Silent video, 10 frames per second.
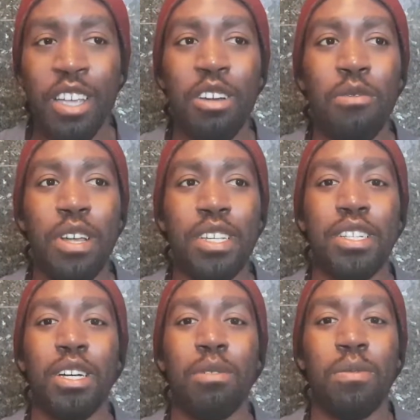you're
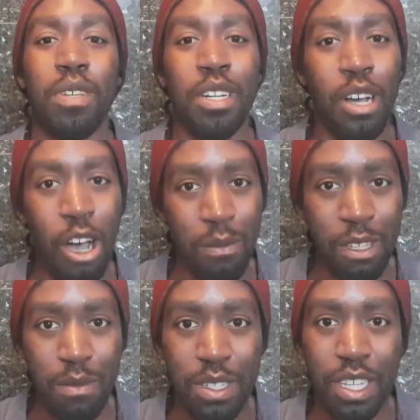raised up in an
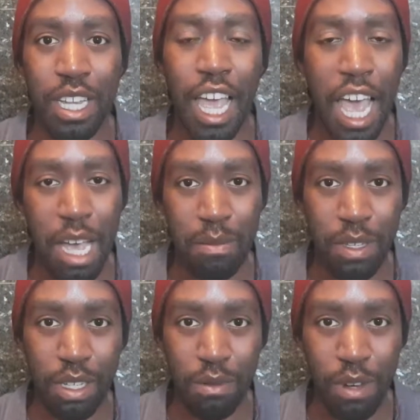optimistic,
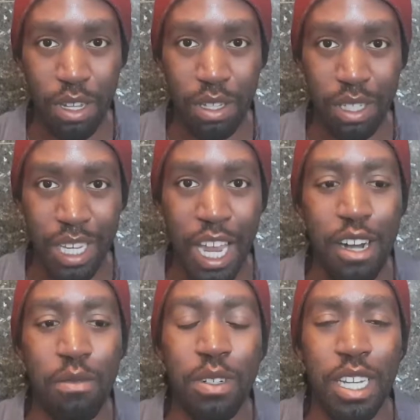happy,
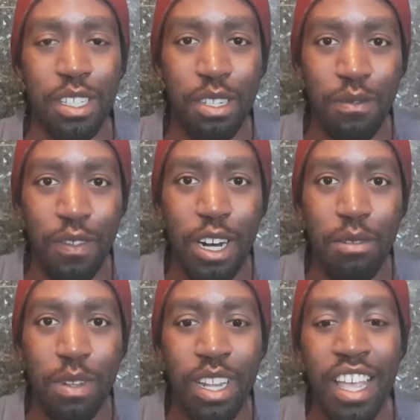well-cared, protected
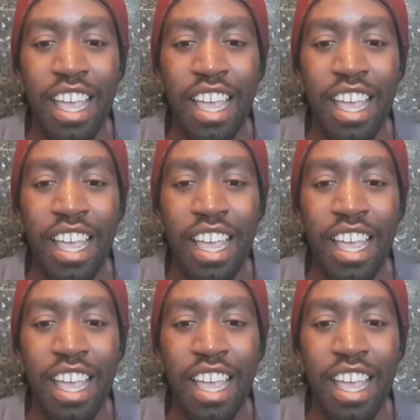environment,